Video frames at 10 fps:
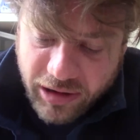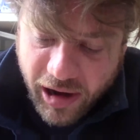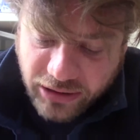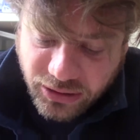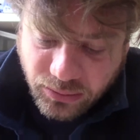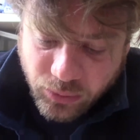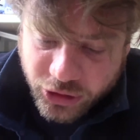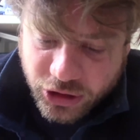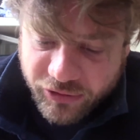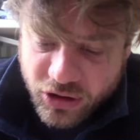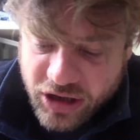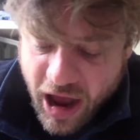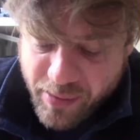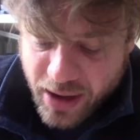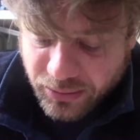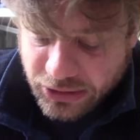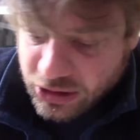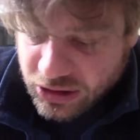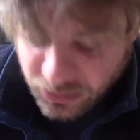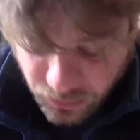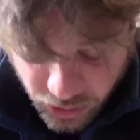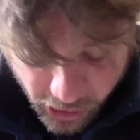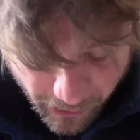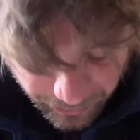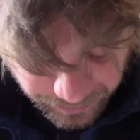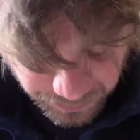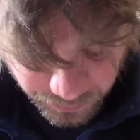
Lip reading: and most of the time I miss the